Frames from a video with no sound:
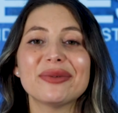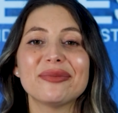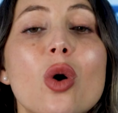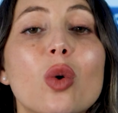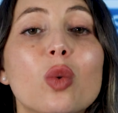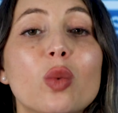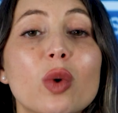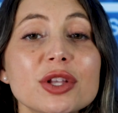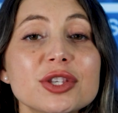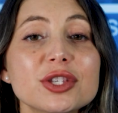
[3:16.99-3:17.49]

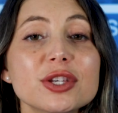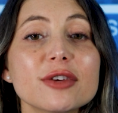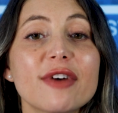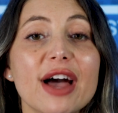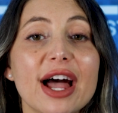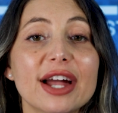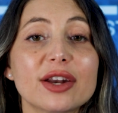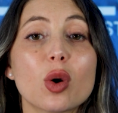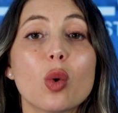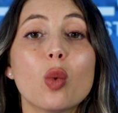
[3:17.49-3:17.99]
Once you've
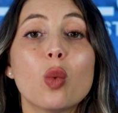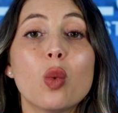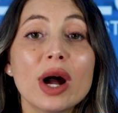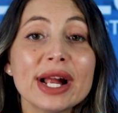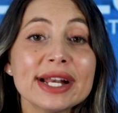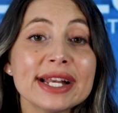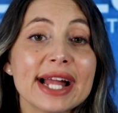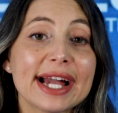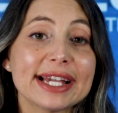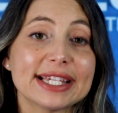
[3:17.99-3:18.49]
had one
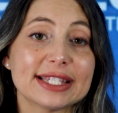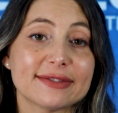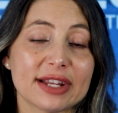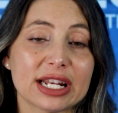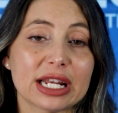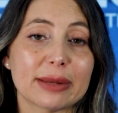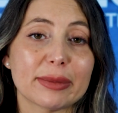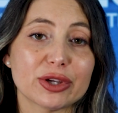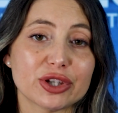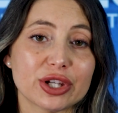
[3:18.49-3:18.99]
ice
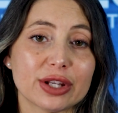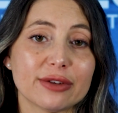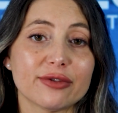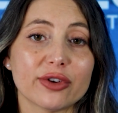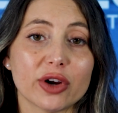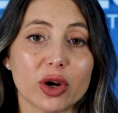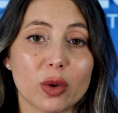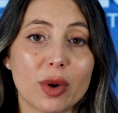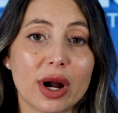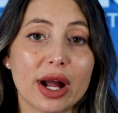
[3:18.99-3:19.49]
vending machine for
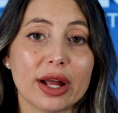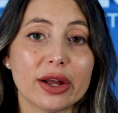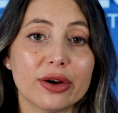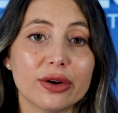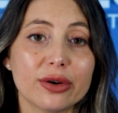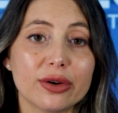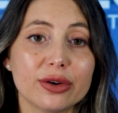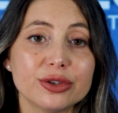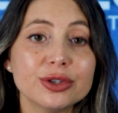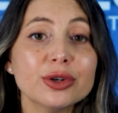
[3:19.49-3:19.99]
a while,
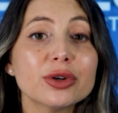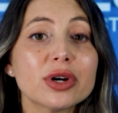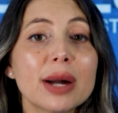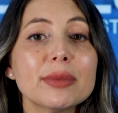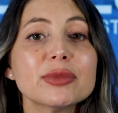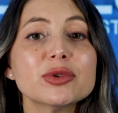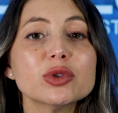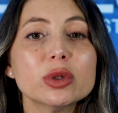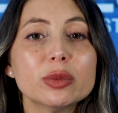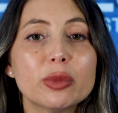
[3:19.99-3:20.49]
you'll come
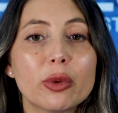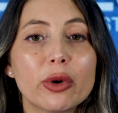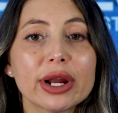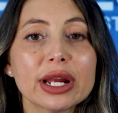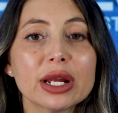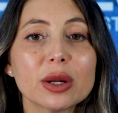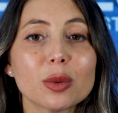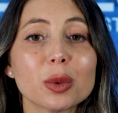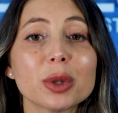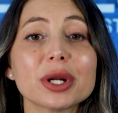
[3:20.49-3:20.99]
to a point
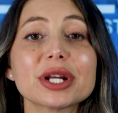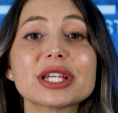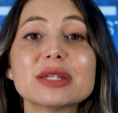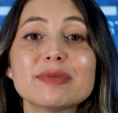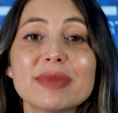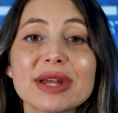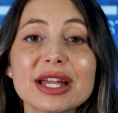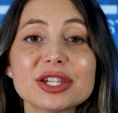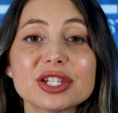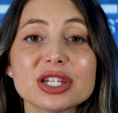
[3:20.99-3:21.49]
where
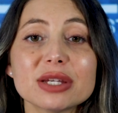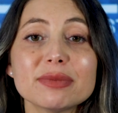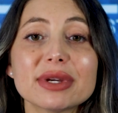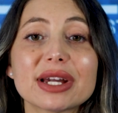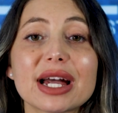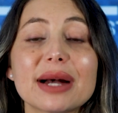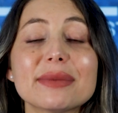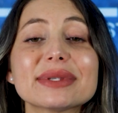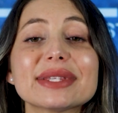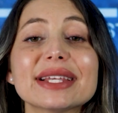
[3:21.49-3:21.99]
expansion
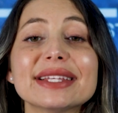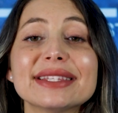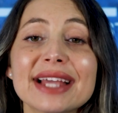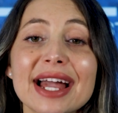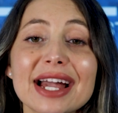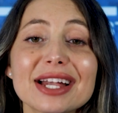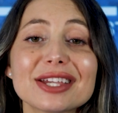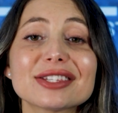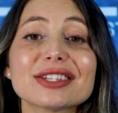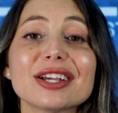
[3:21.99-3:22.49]
becomes the
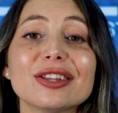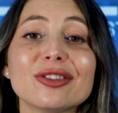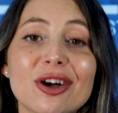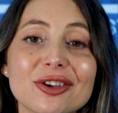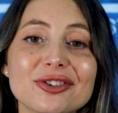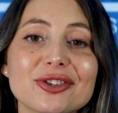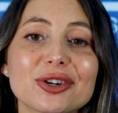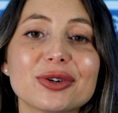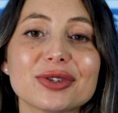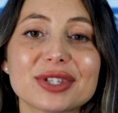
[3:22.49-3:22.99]
next
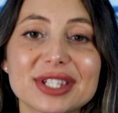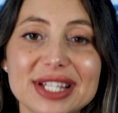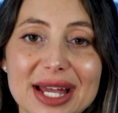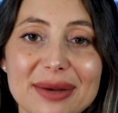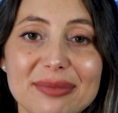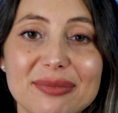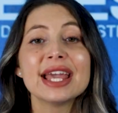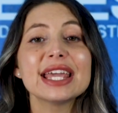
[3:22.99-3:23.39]
logical step.